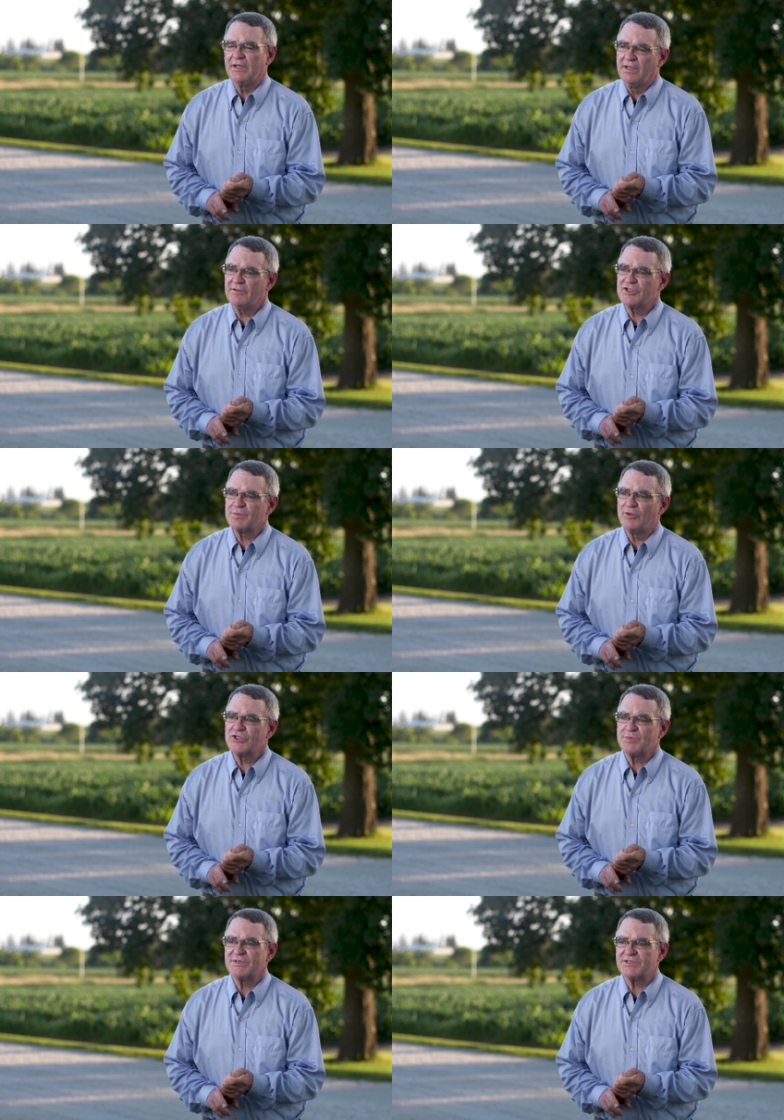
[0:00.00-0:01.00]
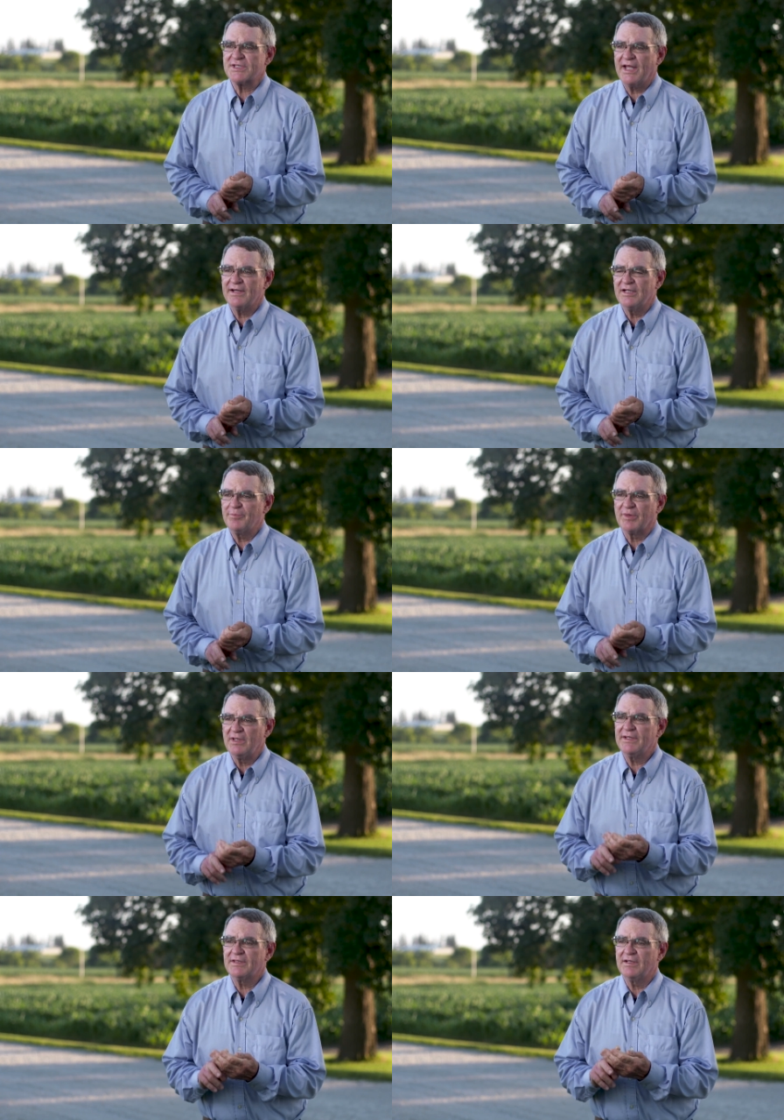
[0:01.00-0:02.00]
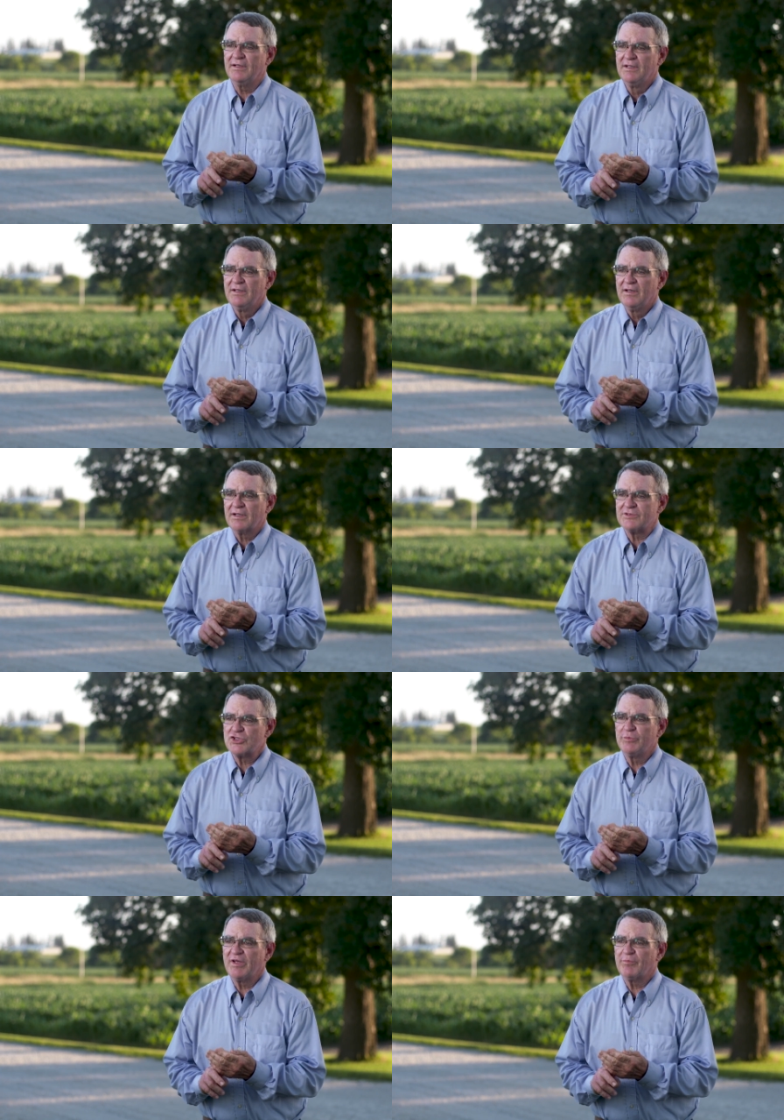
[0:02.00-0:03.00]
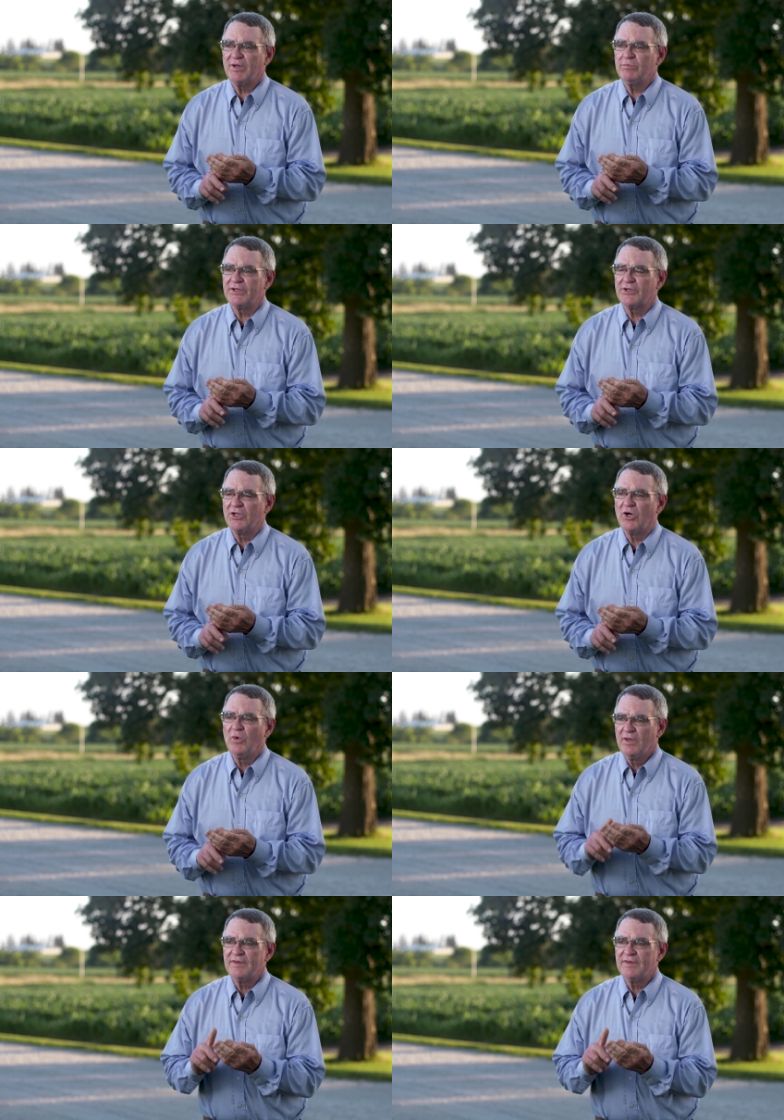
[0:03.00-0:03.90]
another spokesman to stand up and let the consuming public know